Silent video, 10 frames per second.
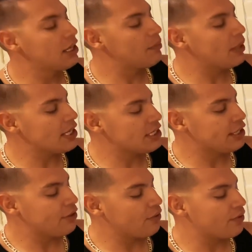placing
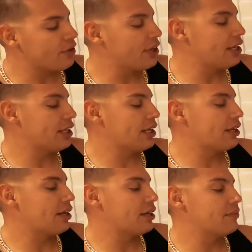it over, and
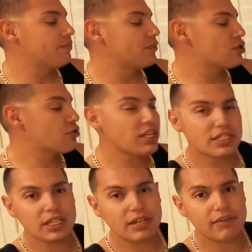then
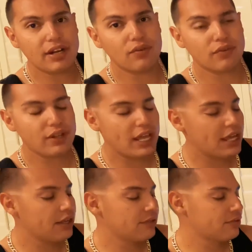tracing it right over that.